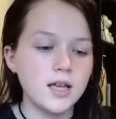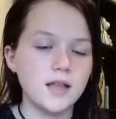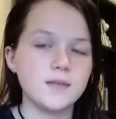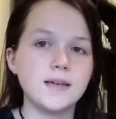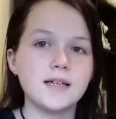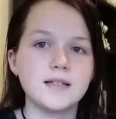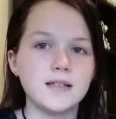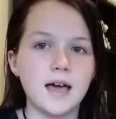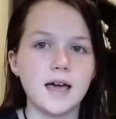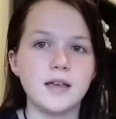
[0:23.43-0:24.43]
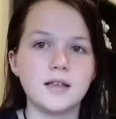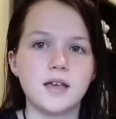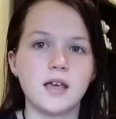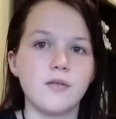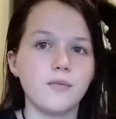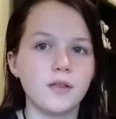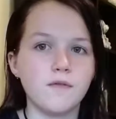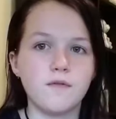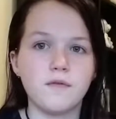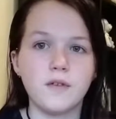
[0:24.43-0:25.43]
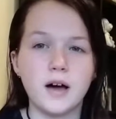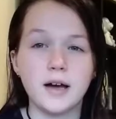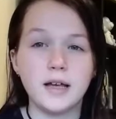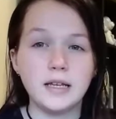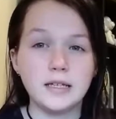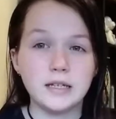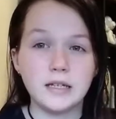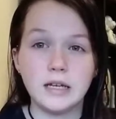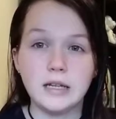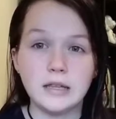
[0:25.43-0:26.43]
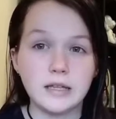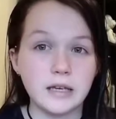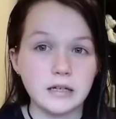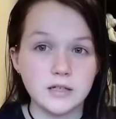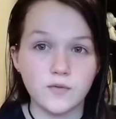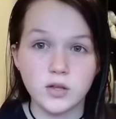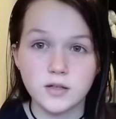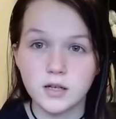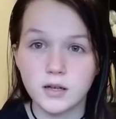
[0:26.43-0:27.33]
That's because I can't really find anything else for